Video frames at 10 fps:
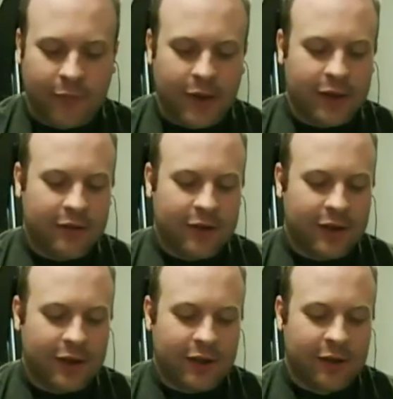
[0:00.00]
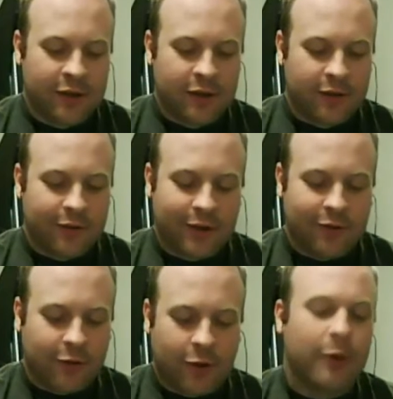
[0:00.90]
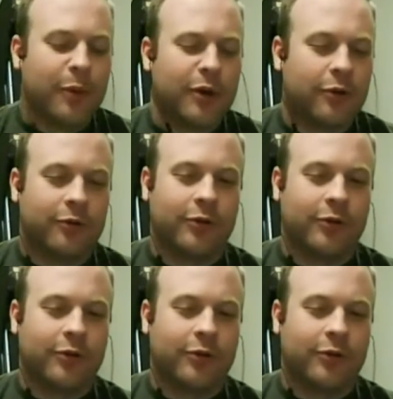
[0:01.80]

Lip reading: these criminals